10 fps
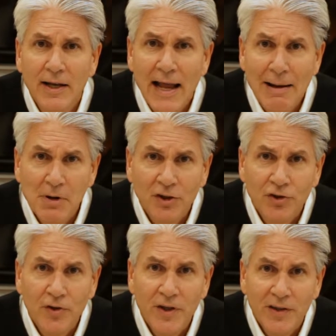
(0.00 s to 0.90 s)
Not much
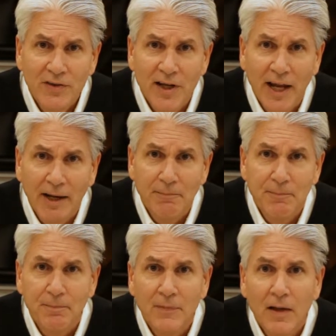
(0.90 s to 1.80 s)
to the estate.
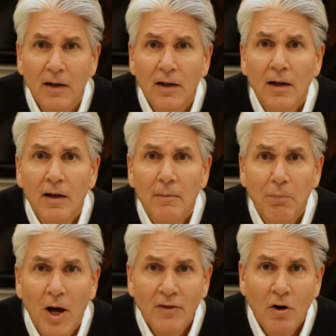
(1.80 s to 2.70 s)

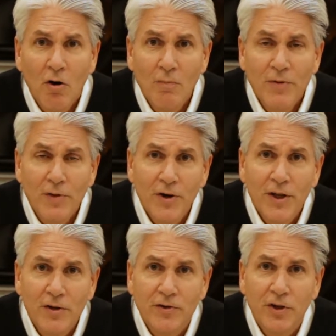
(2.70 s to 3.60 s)
Bought the home 30
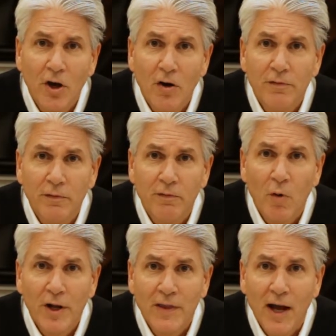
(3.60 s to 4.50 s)
years ago for
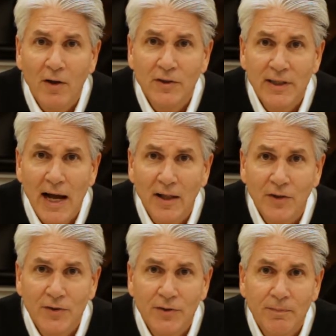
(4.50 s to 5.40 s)

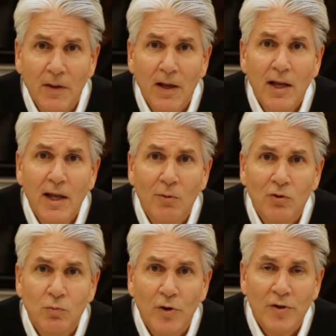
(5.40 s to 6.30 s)
$40,000. It
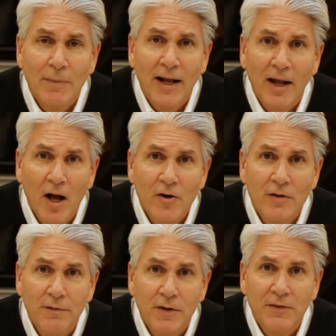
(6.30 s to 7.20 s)
was worth about
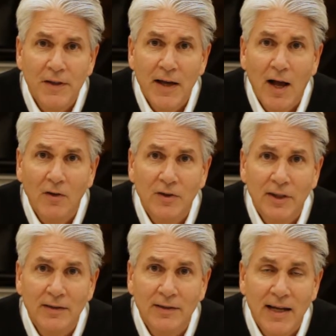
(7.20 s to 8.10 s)

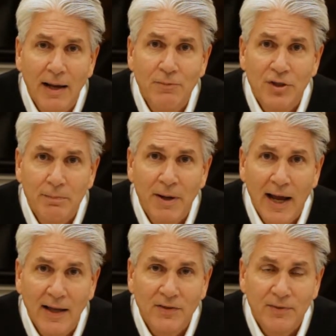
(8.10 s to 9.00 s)
$150,000 at the time she
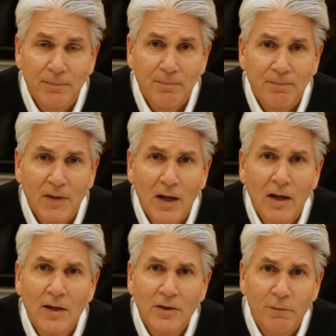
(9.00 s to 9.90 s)
passed.
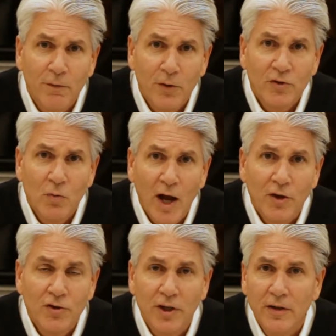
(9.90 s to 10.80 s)
The first
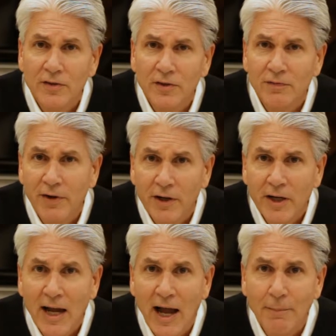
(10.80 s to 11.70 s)
question, and this is very
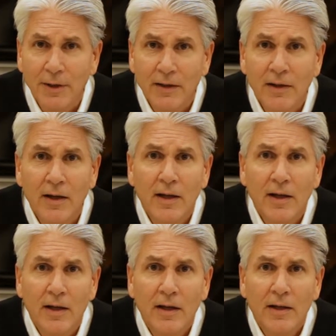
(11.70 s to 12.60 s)
common
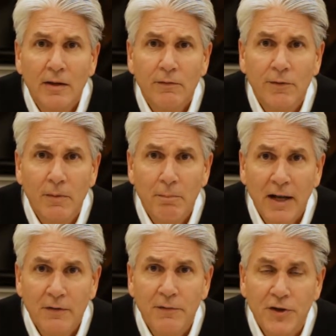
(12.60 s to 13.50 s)
for the
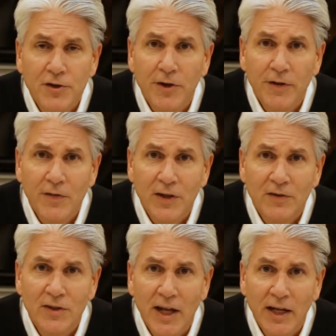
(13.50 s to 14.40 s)
beneficiary of the
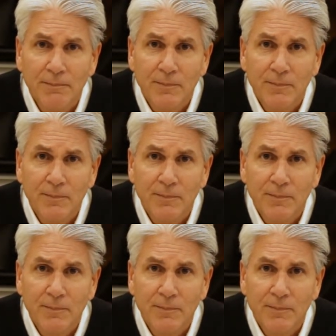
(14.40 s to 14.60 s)
estate,